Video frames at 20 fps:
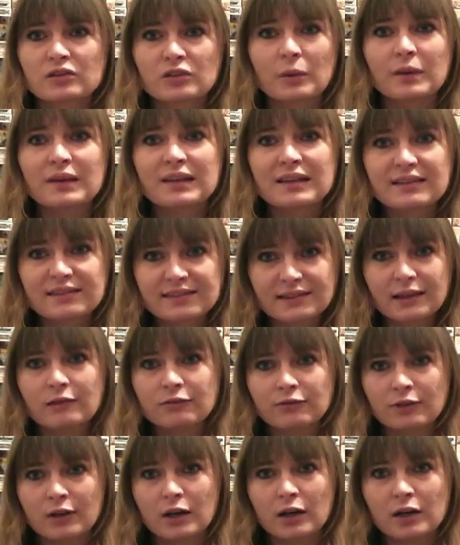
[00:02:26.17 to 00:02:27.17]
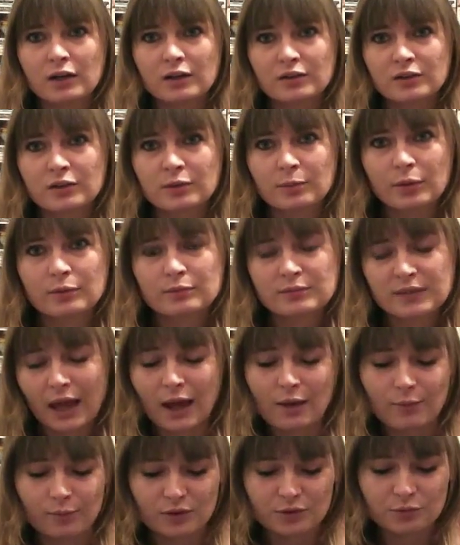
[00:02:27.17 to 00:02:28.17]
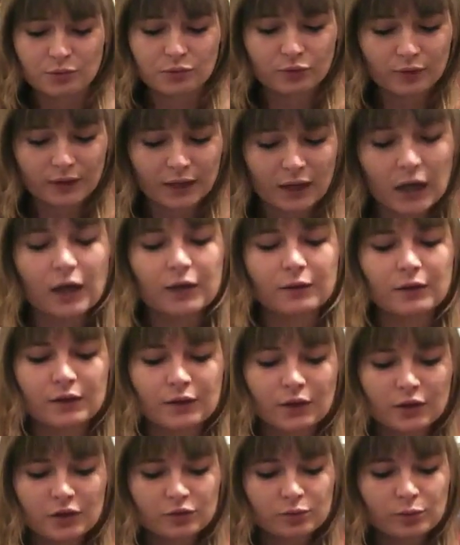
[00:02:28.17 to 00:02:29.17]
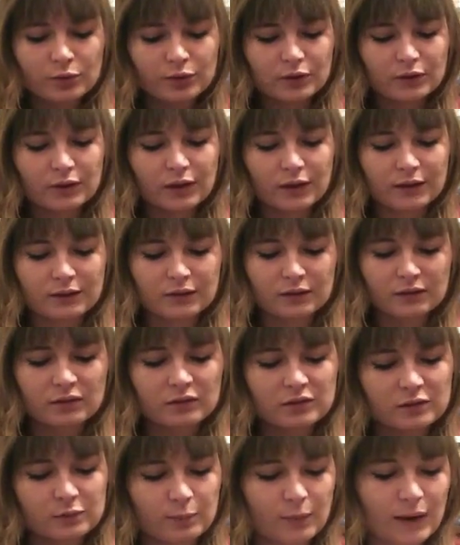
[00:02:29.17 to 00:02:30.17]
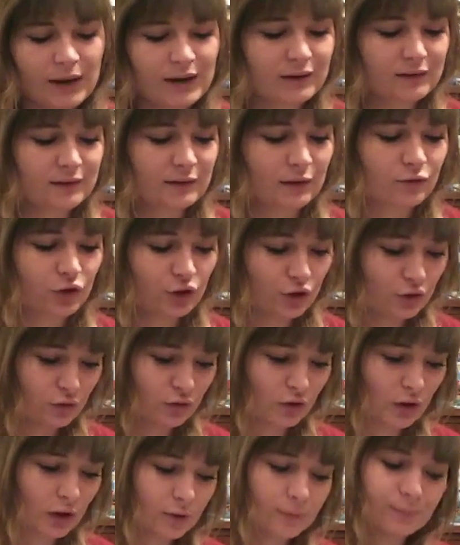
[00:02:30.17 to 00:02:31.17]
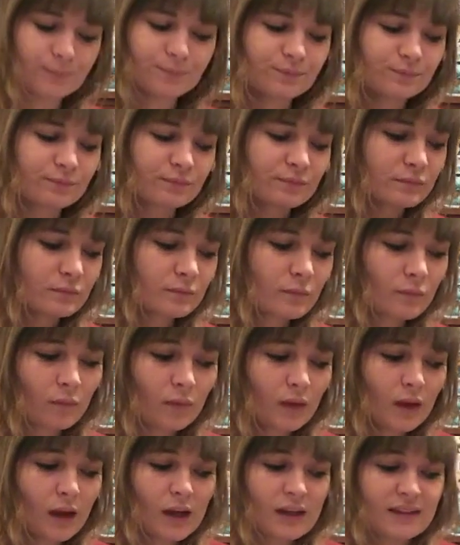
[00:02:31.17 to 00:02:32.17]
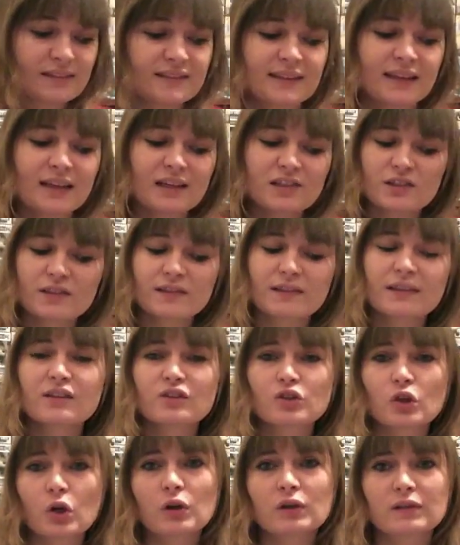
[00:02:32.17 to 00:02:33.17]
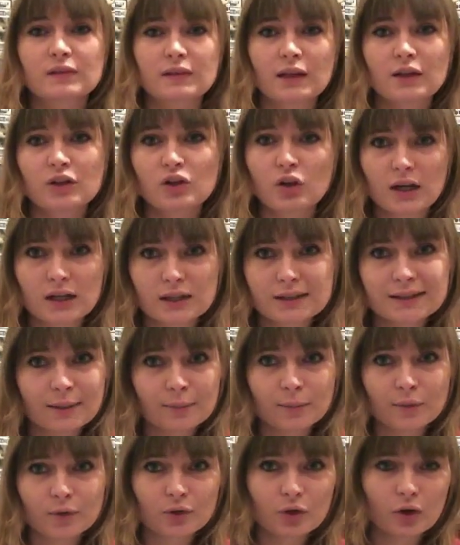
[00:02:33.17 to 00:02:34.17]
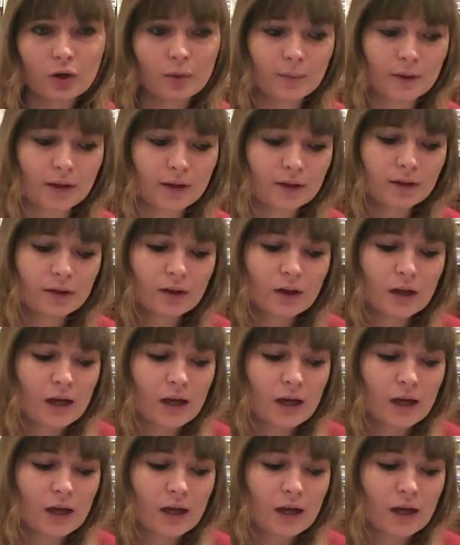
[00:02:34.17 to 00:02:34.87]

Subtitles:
so he didn't suffer, to put him down, which was really hard. And I just want to like explain stuff to you. So seizures in dogs are not uncommon,